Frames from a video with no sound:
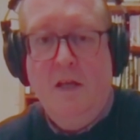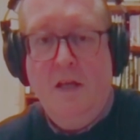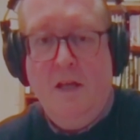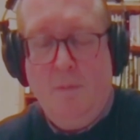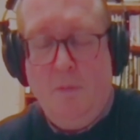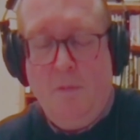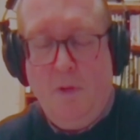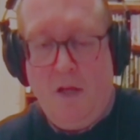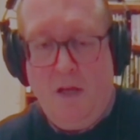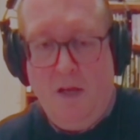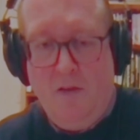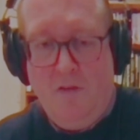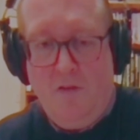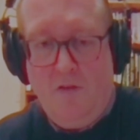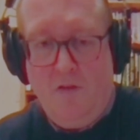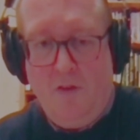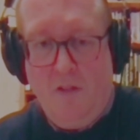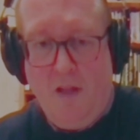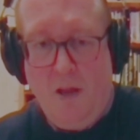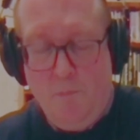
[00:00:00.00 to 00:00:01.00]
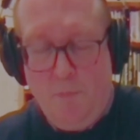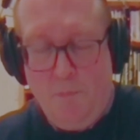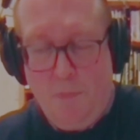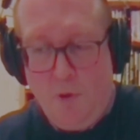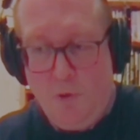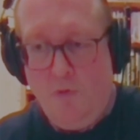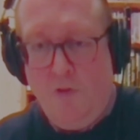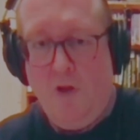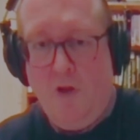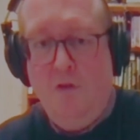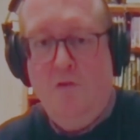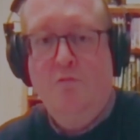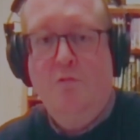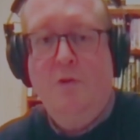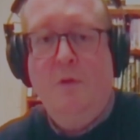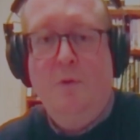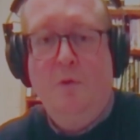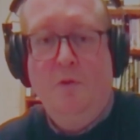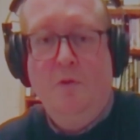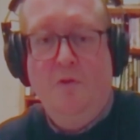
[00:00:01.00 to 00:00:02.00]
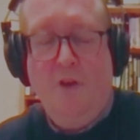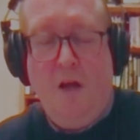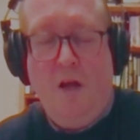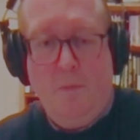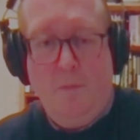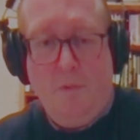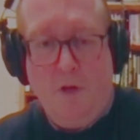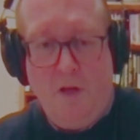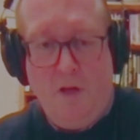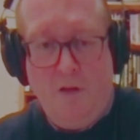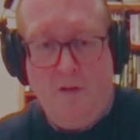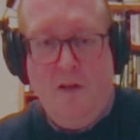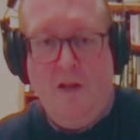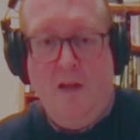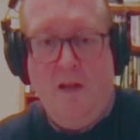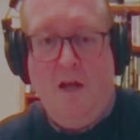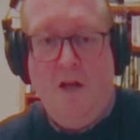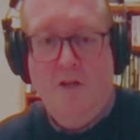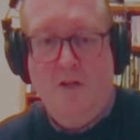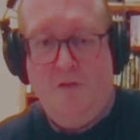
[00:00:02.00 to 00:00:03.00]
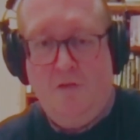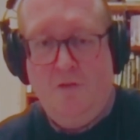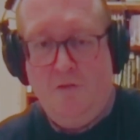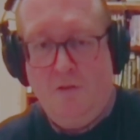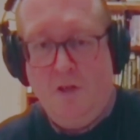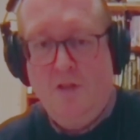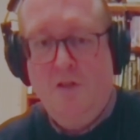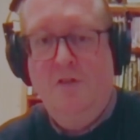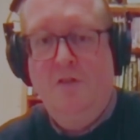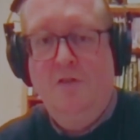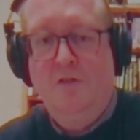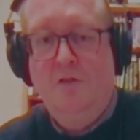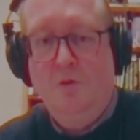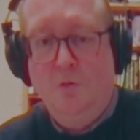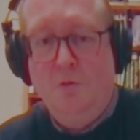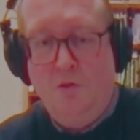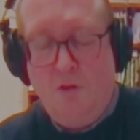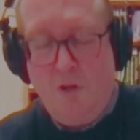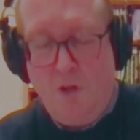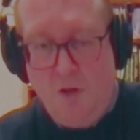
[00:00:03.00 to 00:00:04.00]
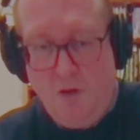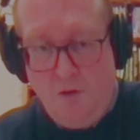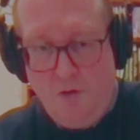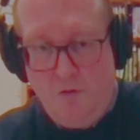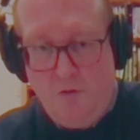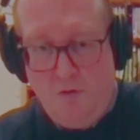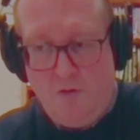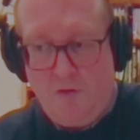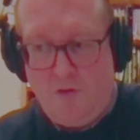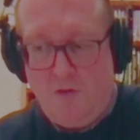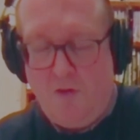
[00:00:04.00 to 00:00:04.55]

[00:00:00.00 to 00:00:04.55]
it begins to then build those ripples up into larger structures called dunes.